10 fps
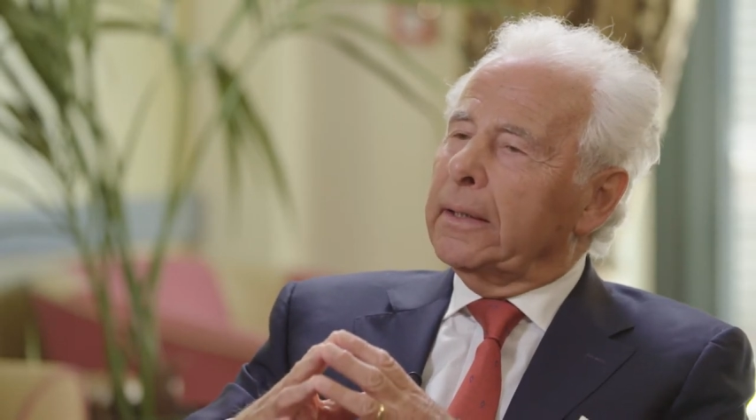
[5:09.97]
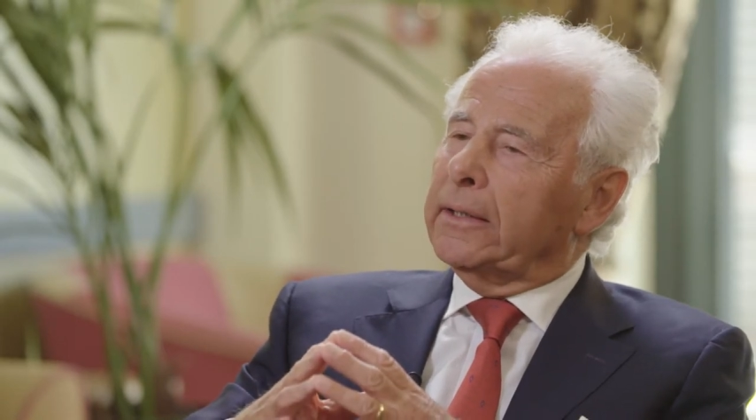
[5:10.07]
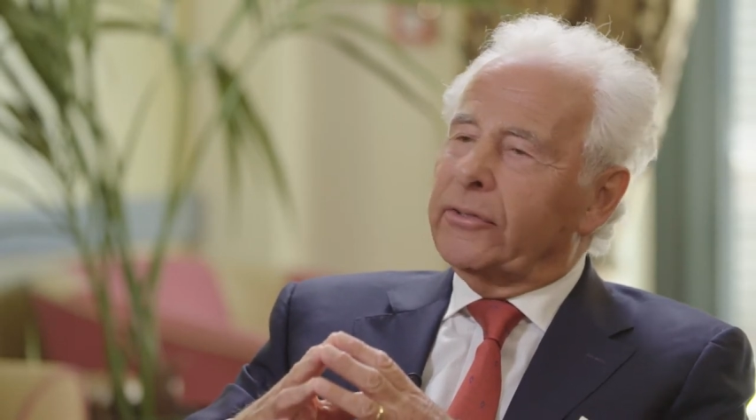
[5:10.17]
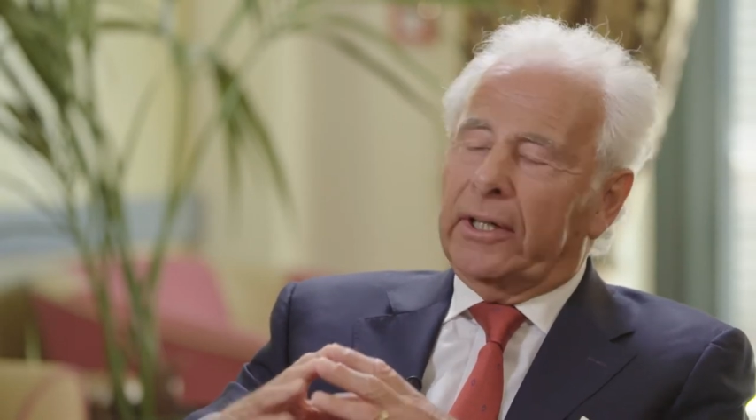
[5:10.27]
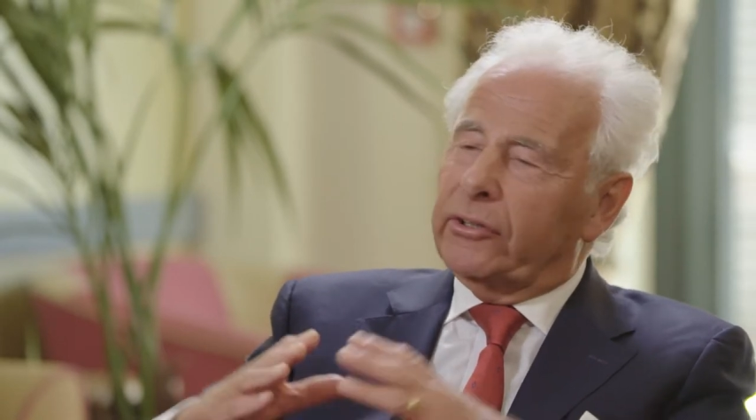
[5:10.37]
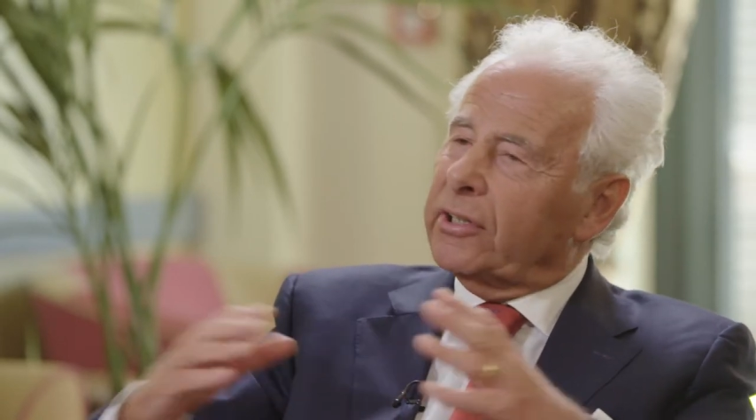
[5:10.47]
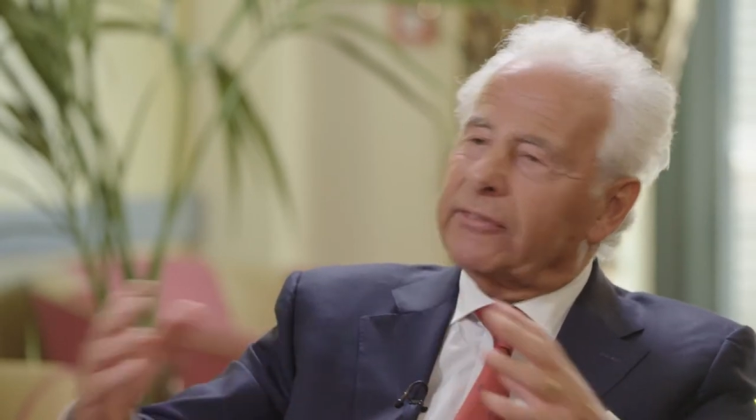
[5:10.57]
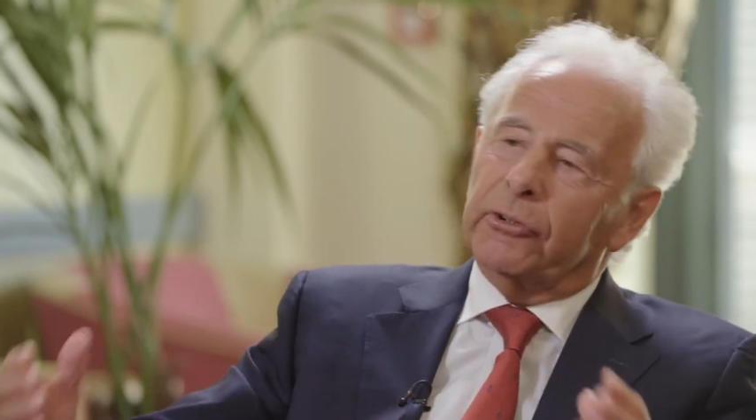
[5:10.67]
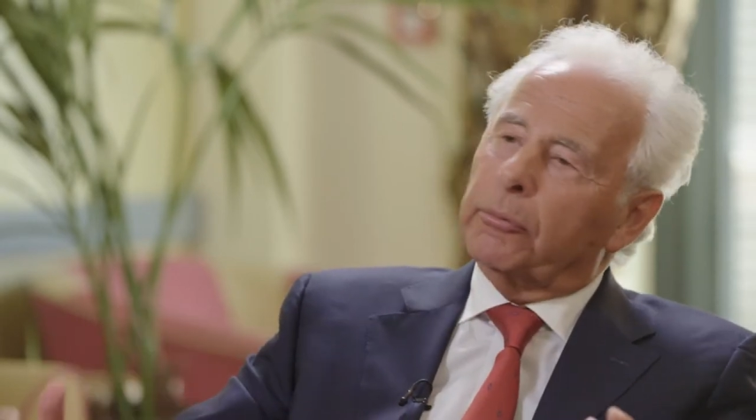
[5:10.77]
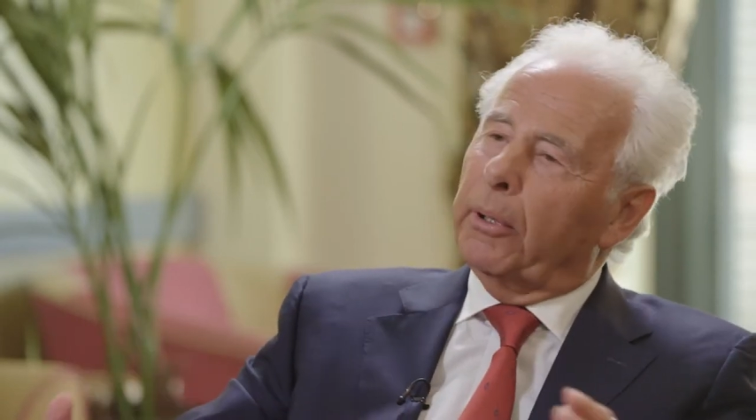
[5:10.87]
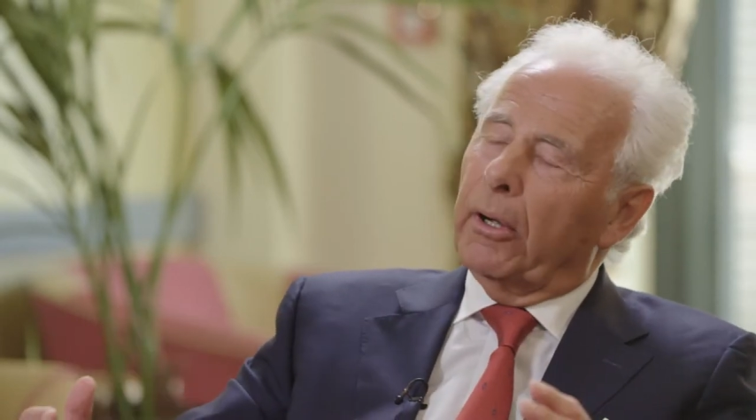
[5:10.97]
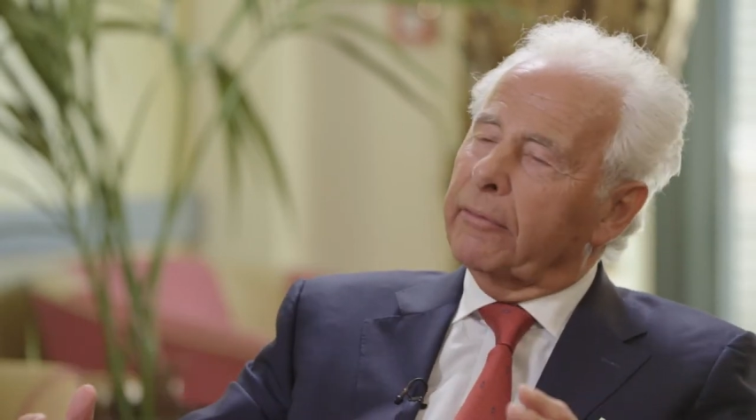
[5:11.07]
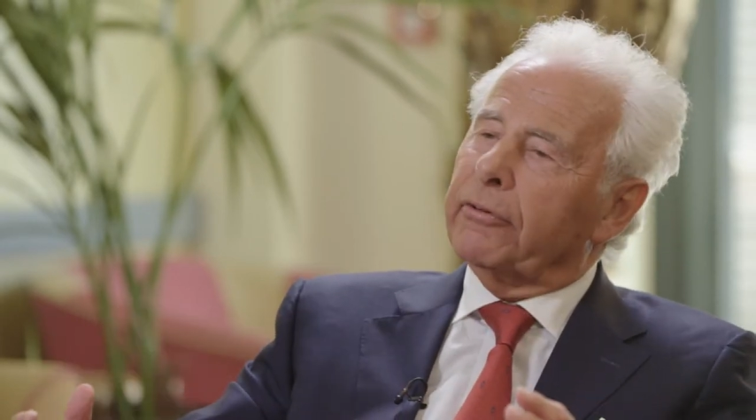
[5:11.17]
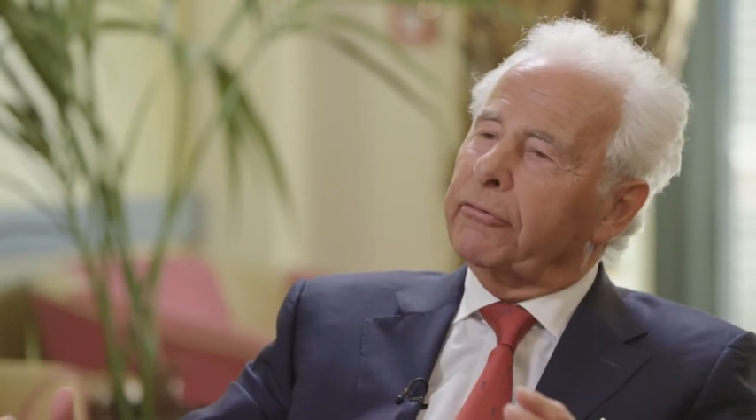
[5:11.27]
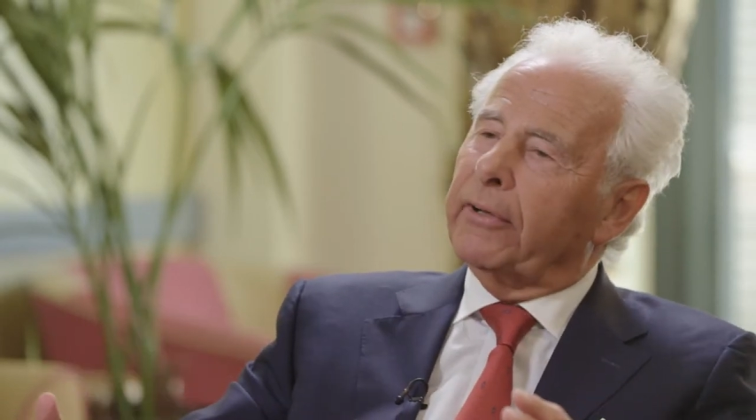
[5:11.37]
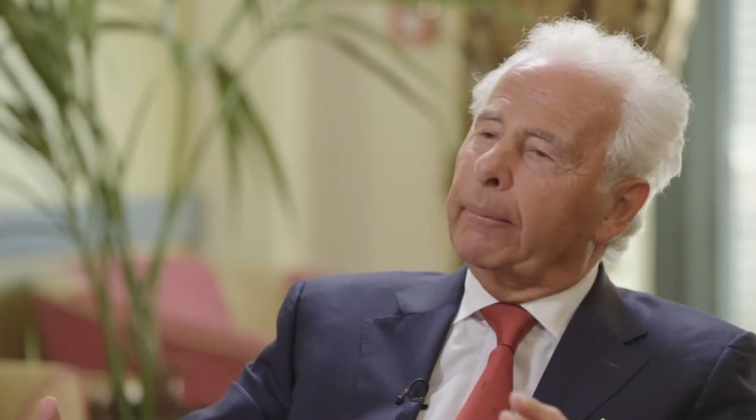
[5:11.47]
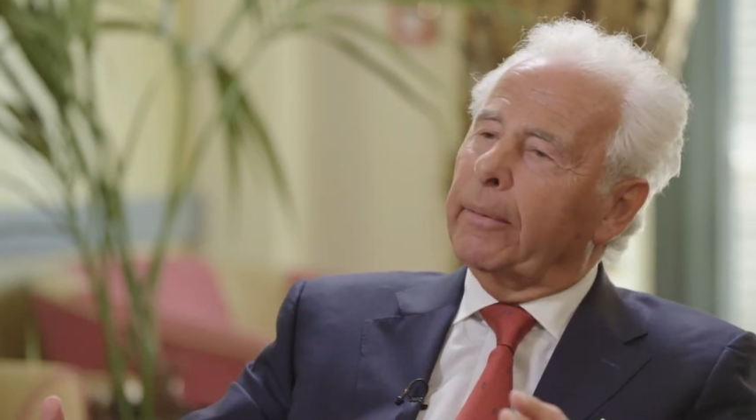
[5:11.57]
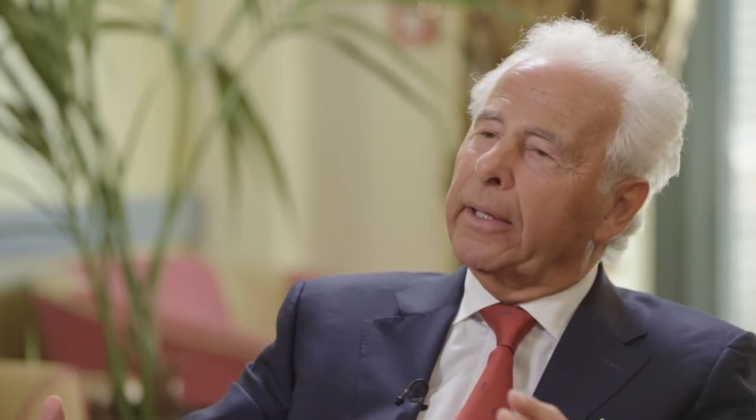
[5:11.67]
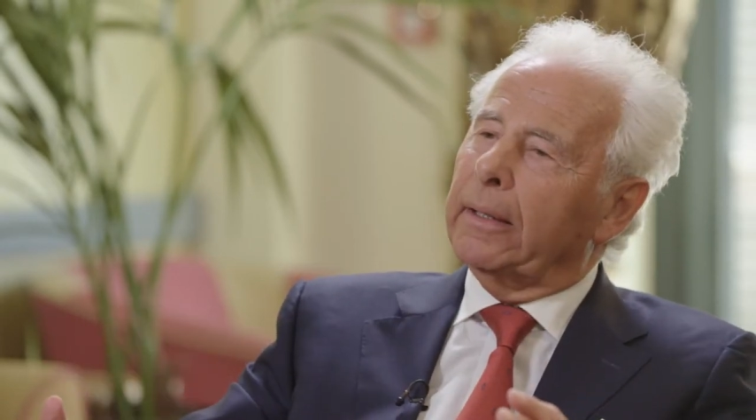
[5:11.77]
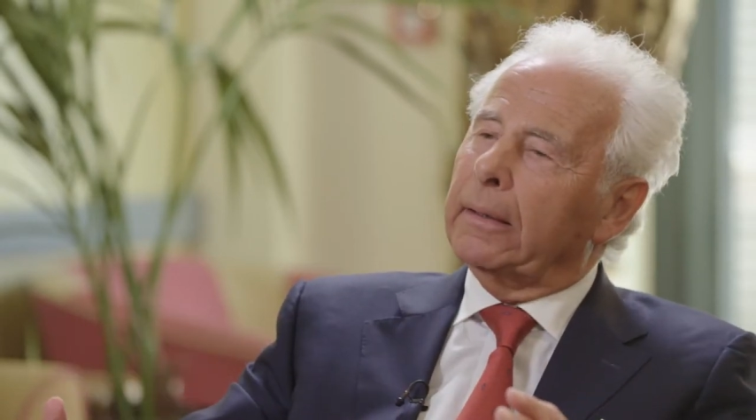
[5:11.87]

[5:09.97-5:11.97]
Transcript: is I just feel part of a family.